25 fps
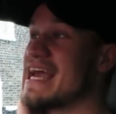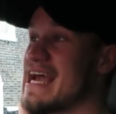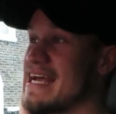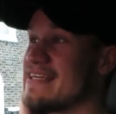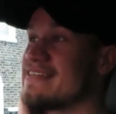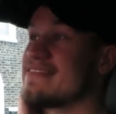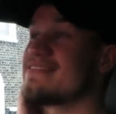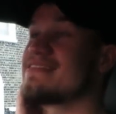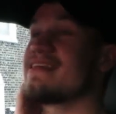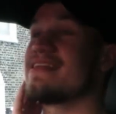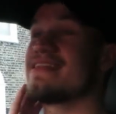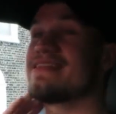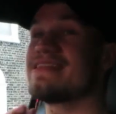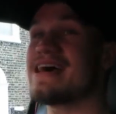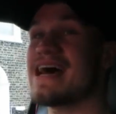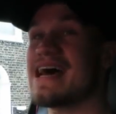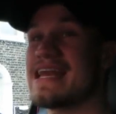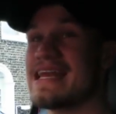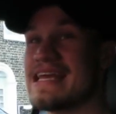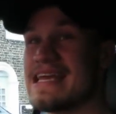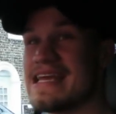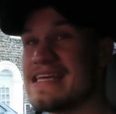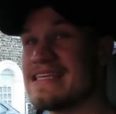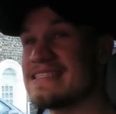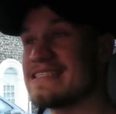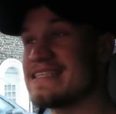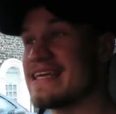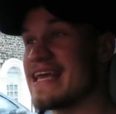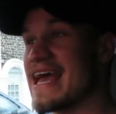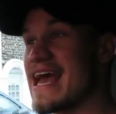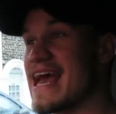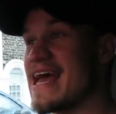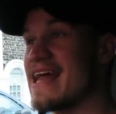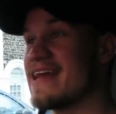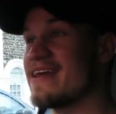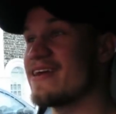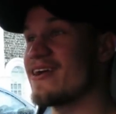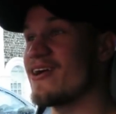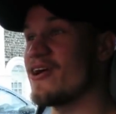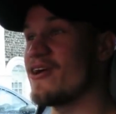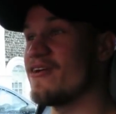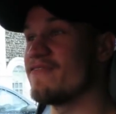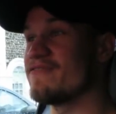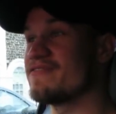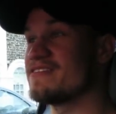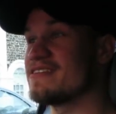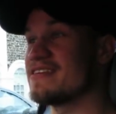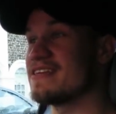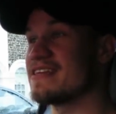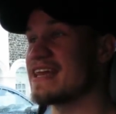Yes, that is the end
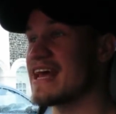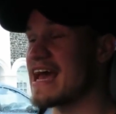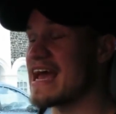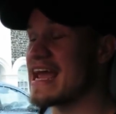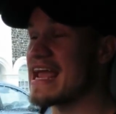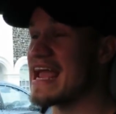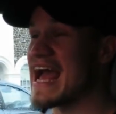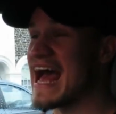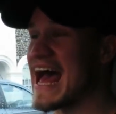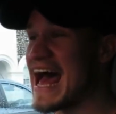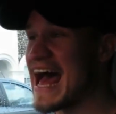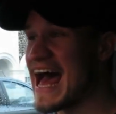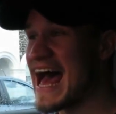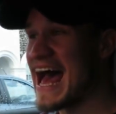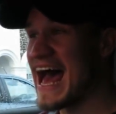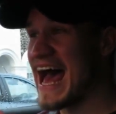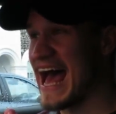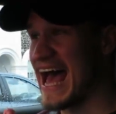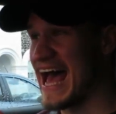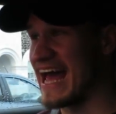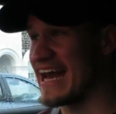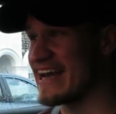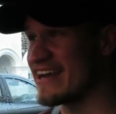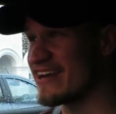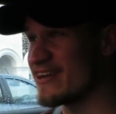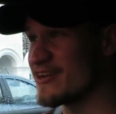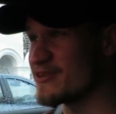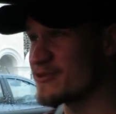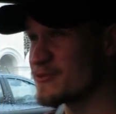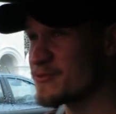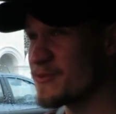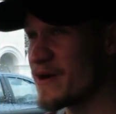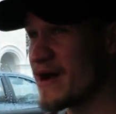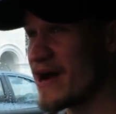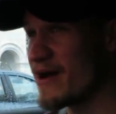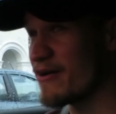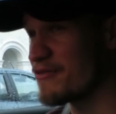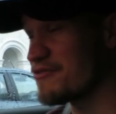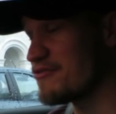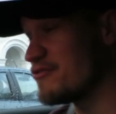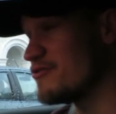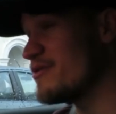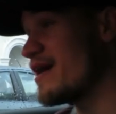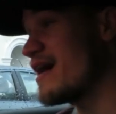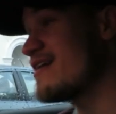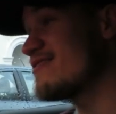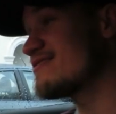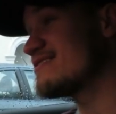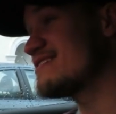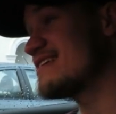of today, and as well,
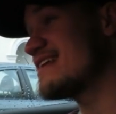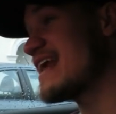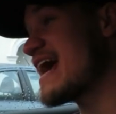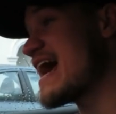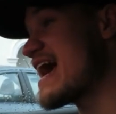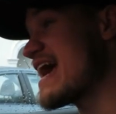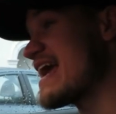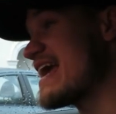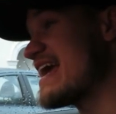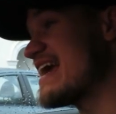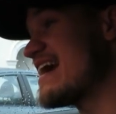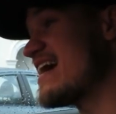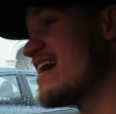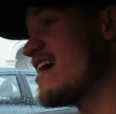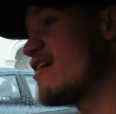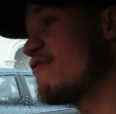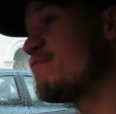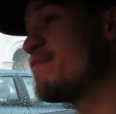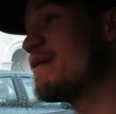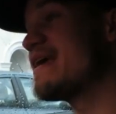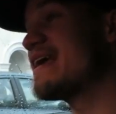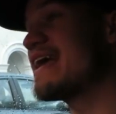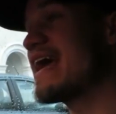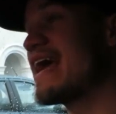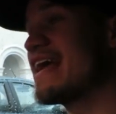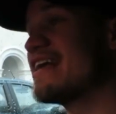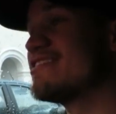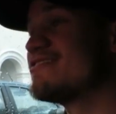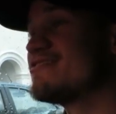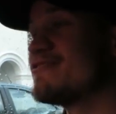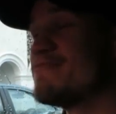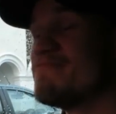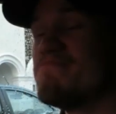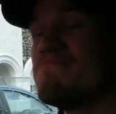throughout today, I've been getting